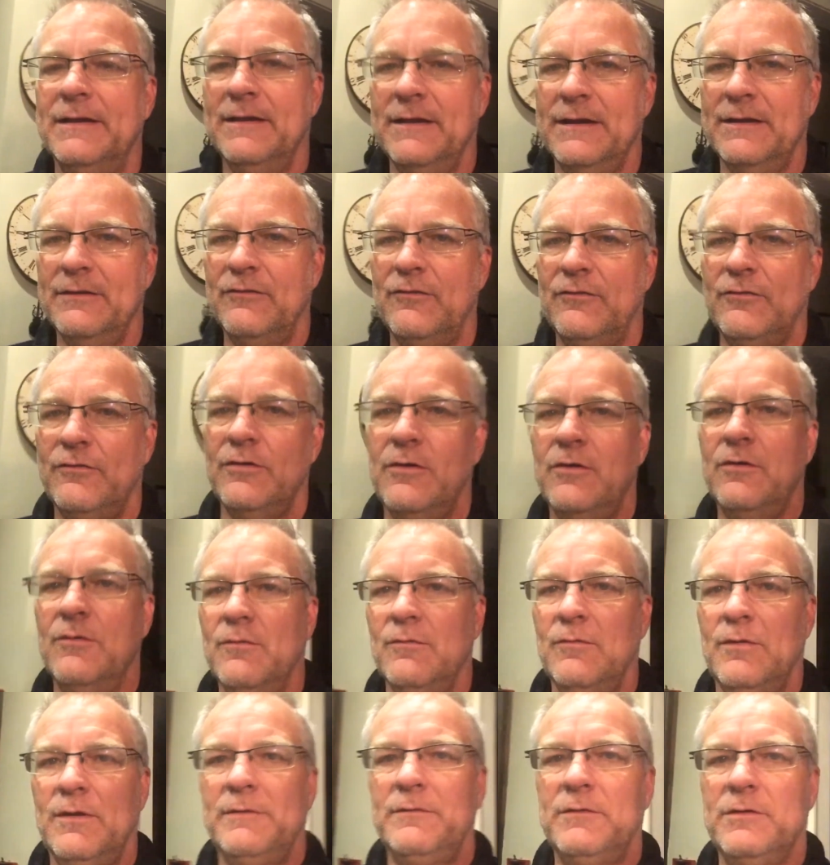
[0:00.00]
And
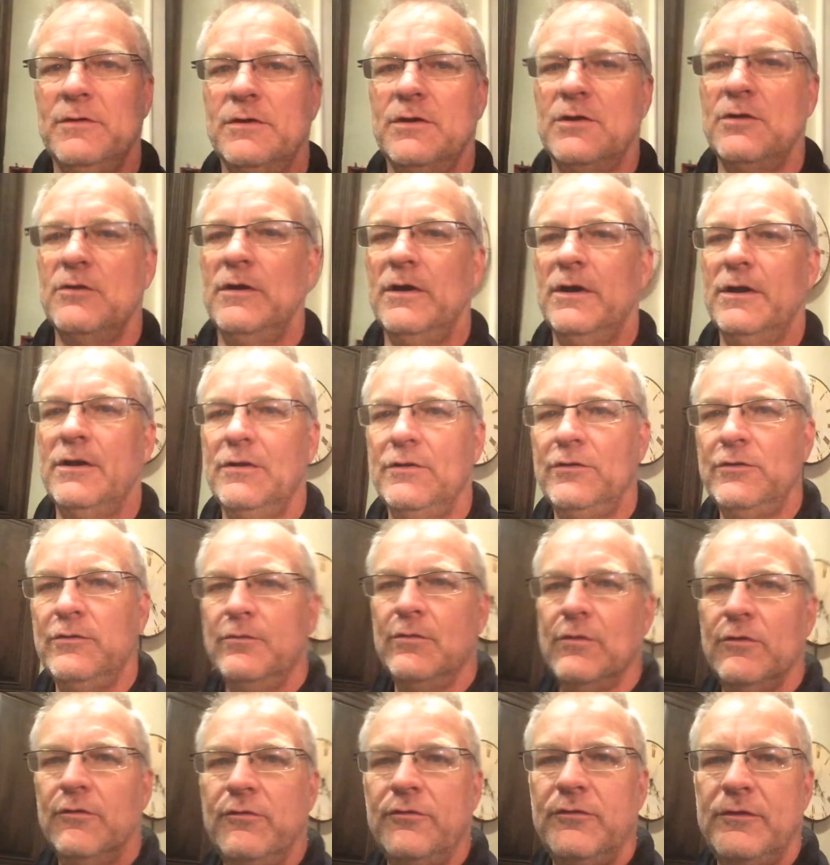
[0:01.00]
so I'm going to go ahead and do
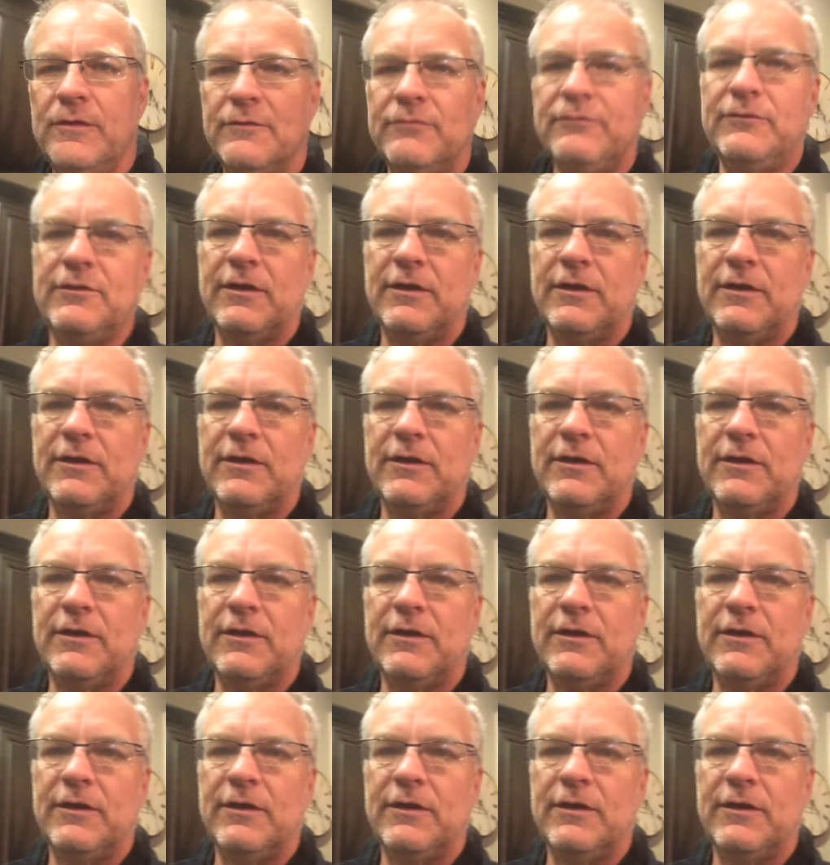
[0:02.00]
the sniff